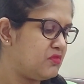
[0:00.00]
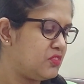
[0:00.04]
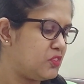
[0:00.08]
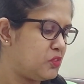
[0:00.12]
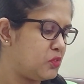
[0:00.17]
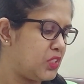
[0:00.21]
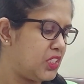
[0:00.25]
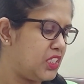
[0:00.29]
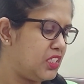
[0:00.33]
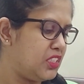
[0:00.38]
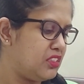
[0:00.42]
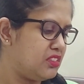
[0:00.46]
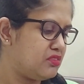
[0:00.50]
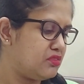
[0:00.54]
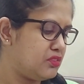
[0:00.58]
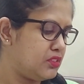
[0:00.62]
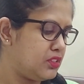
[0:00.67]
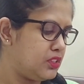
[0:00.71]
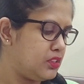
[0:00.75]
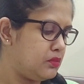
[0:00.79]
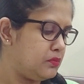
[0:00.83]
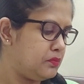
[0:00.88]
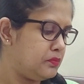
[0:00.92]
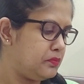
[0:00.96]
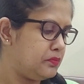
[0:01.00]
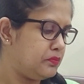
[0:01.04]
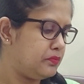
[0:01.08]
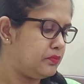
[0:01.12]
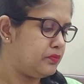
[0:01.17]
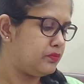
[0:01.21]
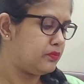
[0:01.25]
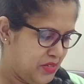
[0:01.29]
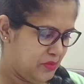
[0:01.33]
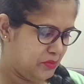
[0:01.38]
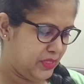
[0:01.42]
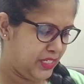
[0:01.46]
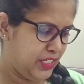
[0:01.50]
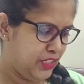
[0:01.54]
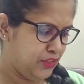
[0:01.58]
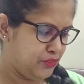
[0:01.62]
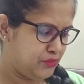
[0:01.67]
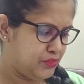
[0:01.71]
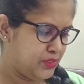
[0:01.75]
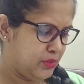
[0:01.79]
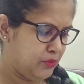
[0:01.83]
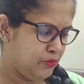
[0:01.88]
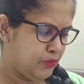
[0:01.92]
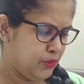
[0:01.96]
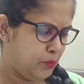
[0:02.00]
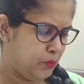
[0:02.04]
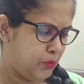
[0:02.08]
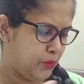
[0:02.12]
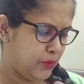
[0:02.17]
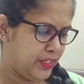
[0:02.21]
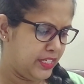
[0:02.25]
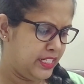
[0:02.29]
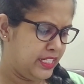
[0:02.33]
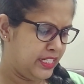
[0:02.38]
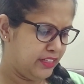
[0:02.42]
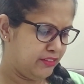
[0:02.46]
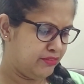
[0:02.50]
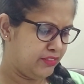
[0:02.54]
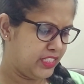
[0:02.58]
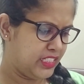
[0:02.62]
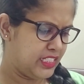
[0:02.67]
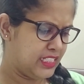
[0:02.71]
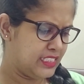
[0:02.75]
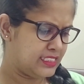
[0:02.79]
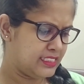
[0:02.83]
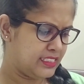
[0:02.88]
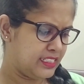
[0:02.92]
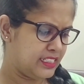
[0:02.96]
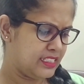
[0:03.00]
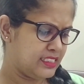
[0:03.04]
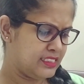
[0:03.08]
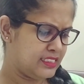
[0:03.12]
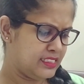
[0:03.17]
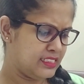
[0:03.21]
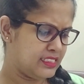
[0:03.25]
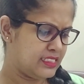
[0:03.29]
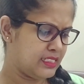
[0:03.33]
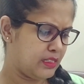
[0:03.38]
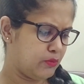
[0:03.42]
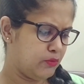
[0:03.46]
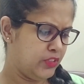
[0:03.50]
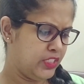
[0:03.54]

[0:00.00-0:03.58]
Wonderful. Many of them were pointing fingers at us and some